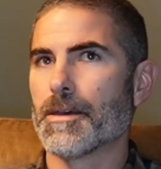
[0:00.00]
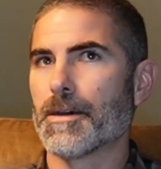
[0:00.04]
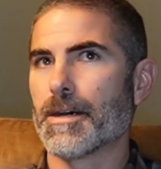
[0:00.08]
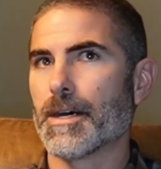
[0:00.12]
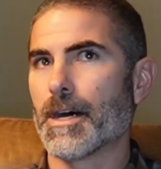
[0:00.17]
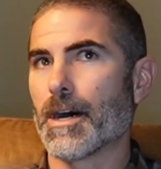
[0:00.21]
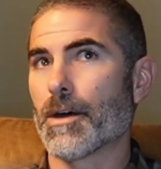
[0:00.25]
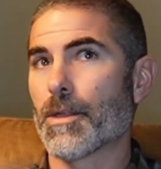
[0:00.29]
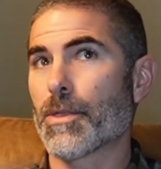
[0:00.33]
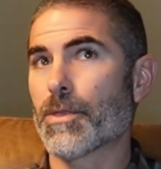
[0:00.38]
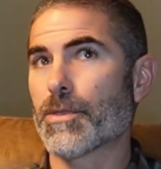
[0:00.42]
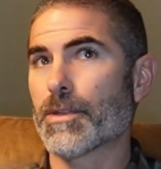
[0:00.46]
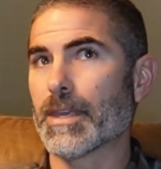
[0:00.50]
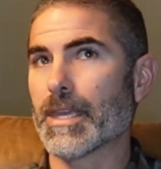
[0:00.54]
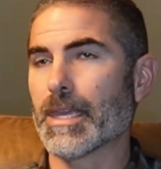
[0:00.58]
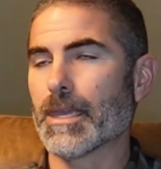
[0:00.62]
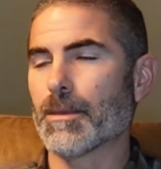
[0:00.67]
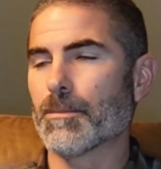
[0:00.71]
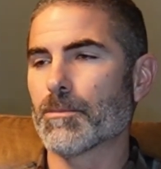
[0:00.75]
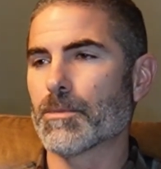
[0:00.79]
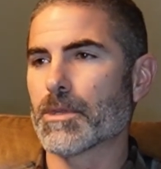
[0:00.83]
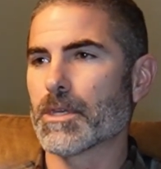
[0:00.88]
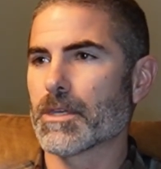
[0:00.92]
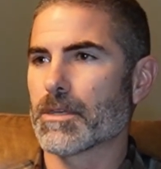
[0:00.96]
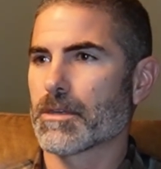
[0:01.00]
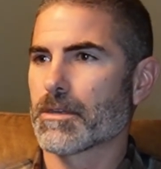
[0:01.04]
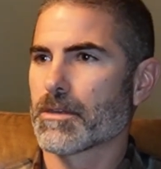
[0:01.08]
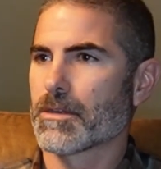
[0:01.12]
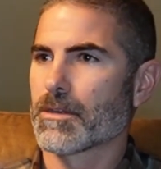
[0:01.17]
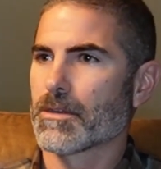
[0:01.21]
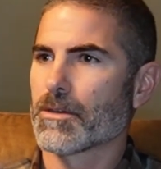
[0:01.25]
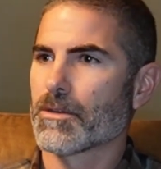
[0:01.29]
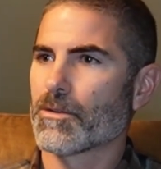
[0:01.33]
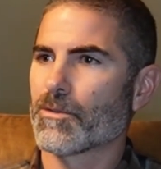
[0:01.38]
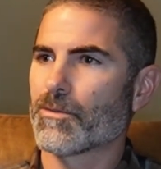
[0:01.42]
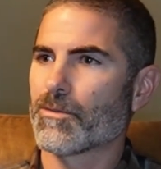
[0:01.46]
themed
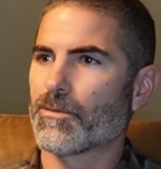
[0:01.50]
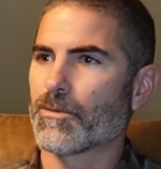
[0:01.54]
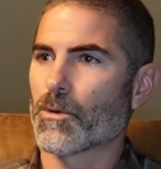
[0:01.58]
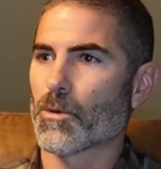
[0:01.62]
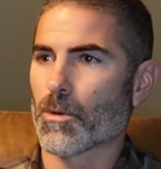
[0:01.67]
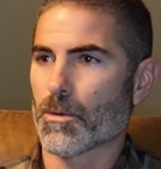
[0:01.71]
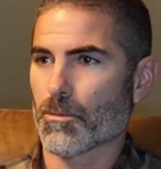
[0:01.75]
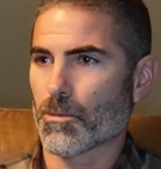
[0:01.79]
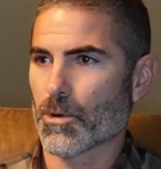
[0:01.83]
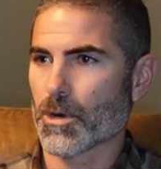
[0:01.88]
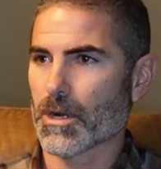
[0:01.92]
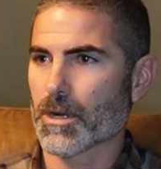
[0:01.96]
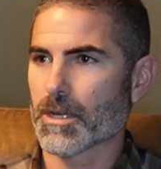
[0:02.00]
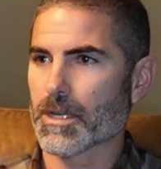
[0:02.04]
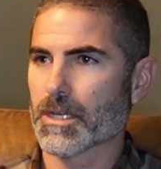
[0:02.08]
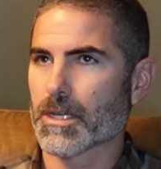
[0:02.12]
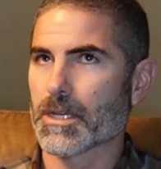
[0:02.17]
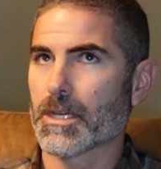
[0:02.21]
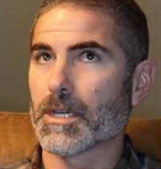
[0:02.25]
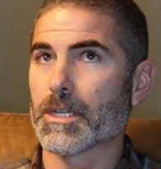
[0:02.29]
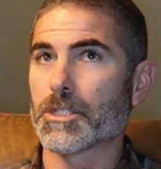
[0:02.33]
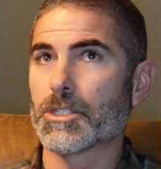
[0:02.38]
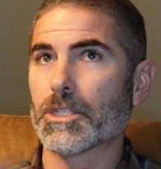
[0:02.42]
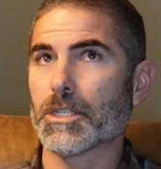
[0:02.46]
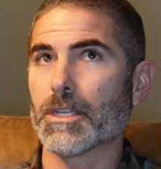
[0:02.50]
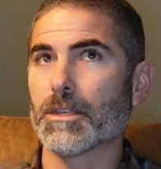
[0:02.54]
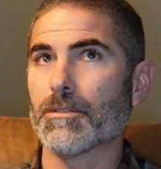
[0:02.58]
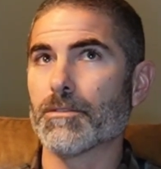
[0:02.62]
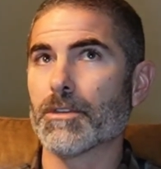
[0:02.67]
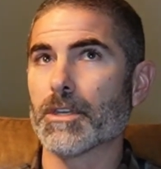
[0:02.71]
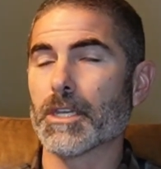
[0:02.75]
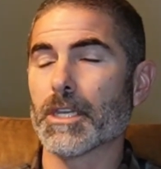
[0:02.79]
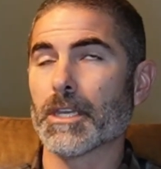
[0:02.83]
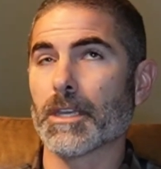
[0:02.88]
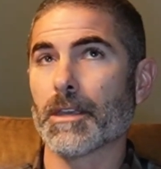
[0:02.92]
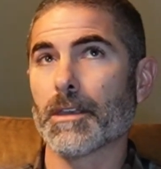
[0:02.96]
formwork,
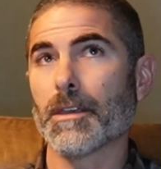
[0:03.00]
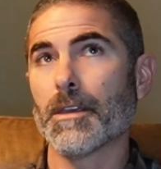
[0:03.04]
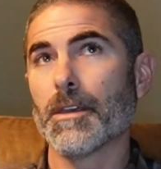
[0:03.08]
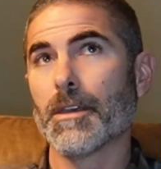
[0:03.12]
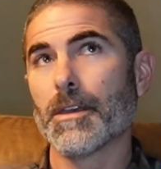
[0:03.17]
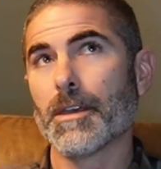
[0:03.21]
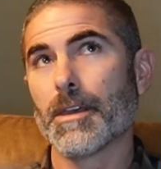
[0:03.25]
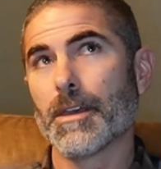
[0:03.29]
achieving